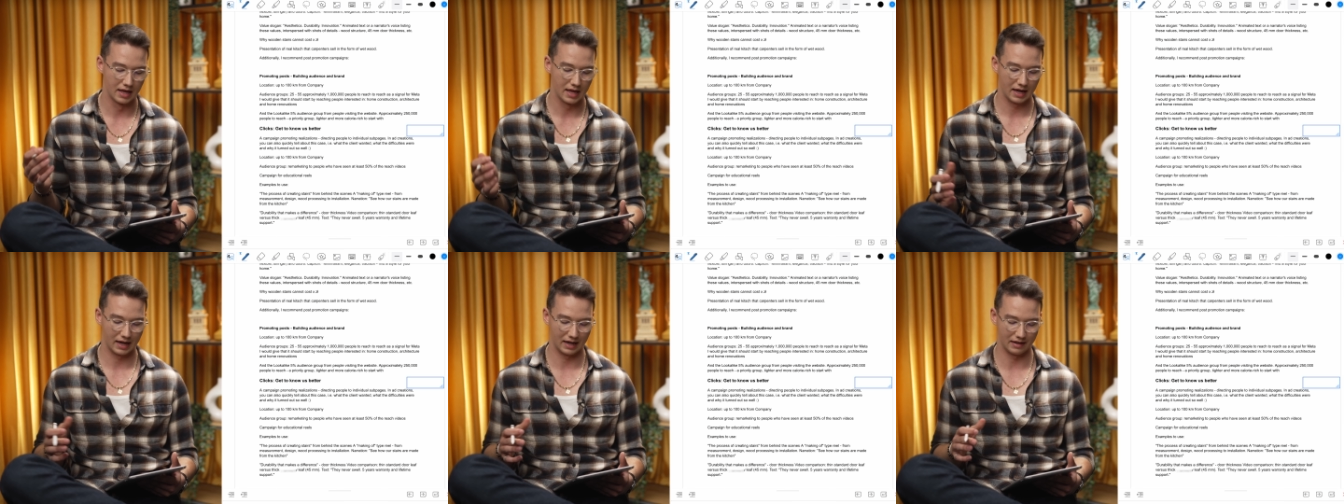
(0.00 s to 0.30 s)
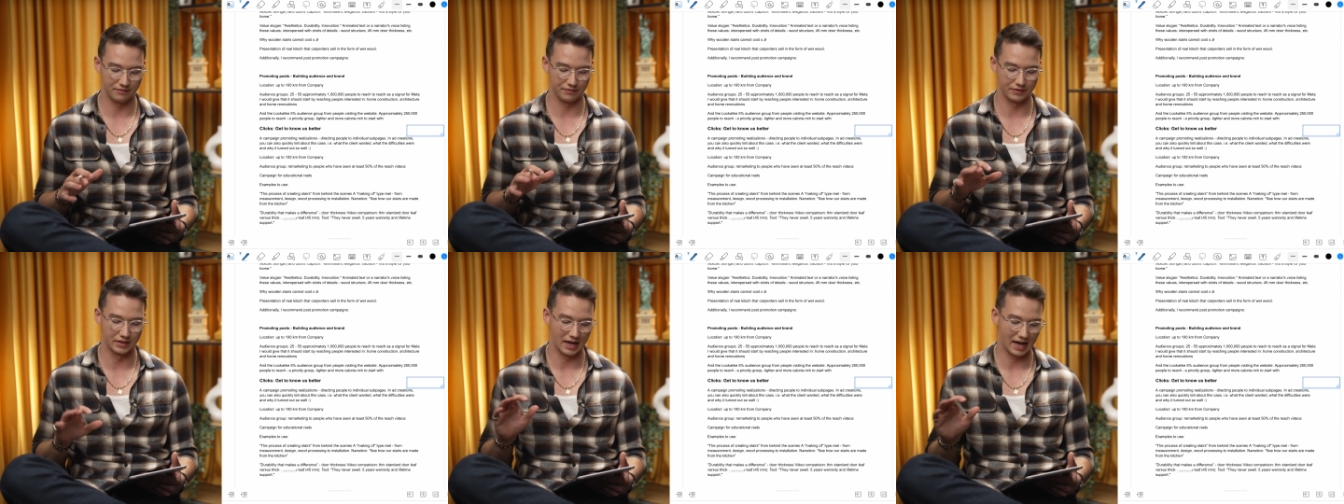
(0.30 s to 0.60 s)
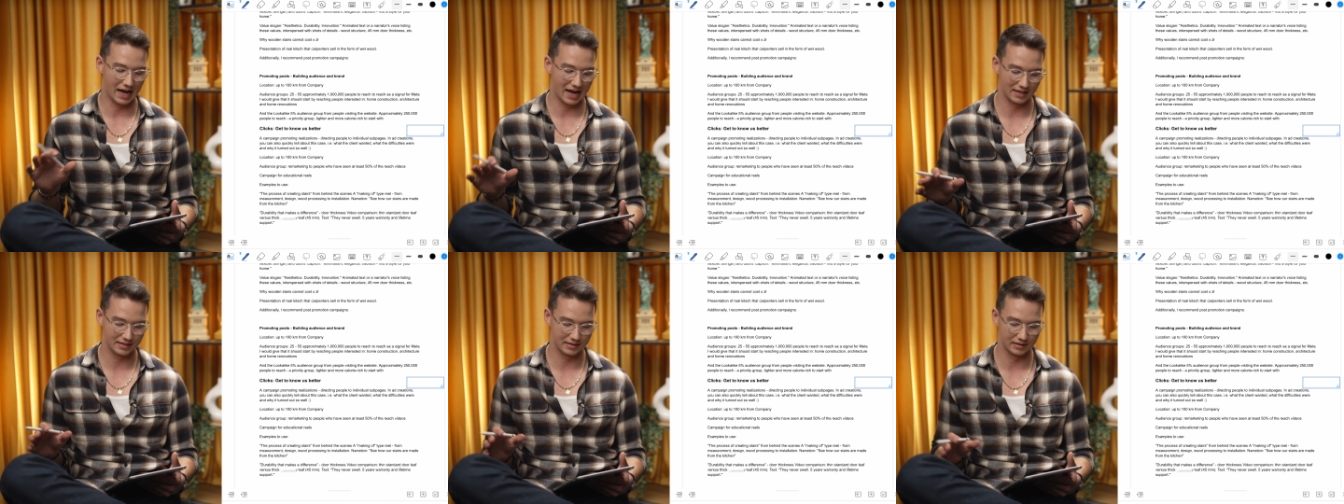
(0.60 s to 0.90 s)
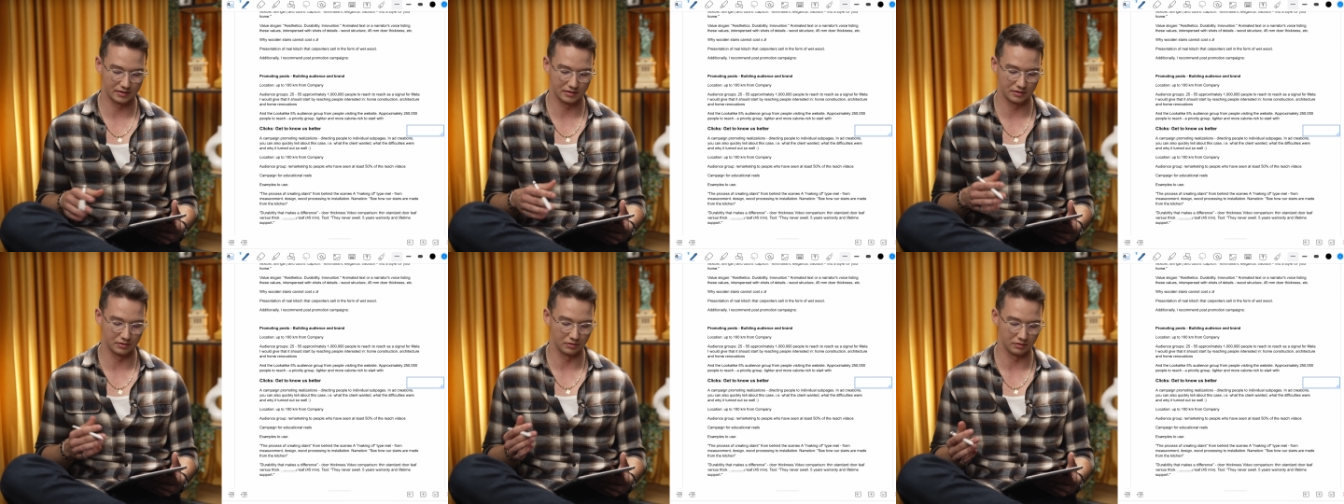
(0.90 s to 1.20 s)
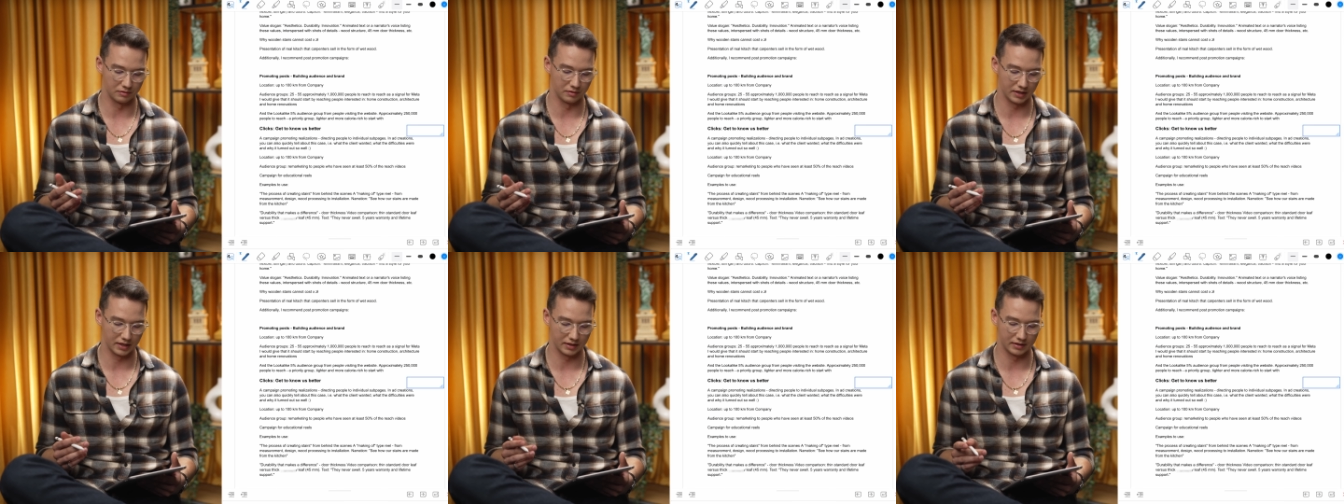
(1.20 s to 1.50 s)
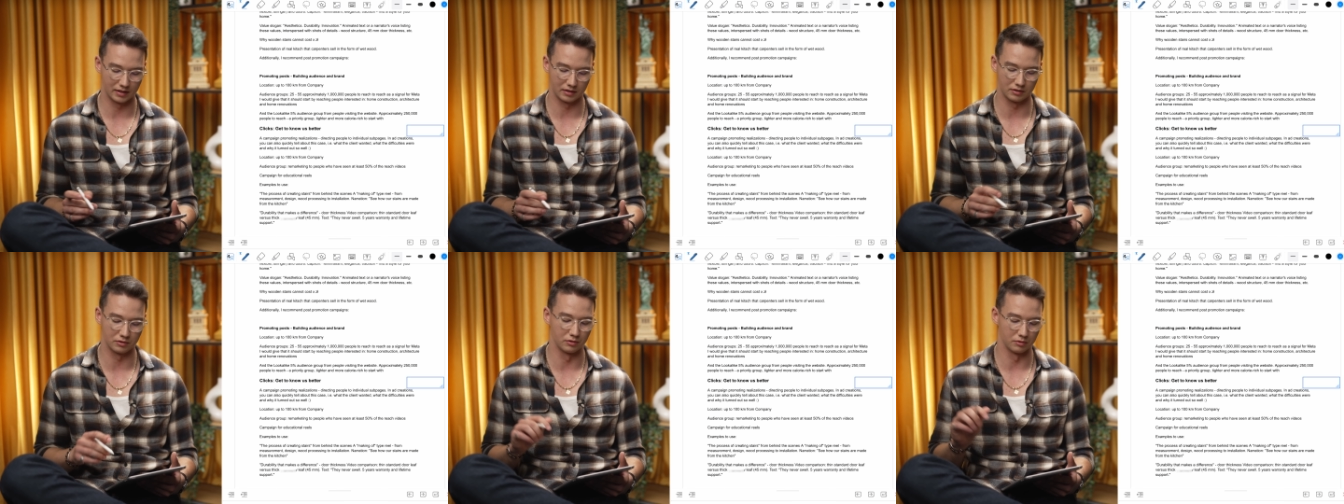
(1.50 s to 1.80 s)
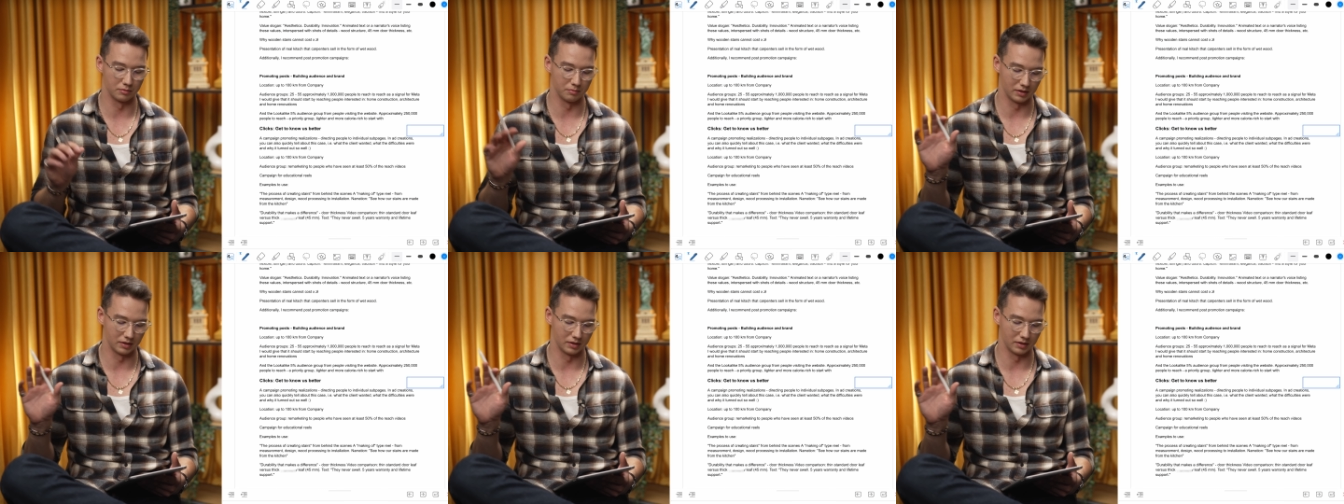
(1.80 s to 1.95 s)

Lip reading: have the assets to create that group,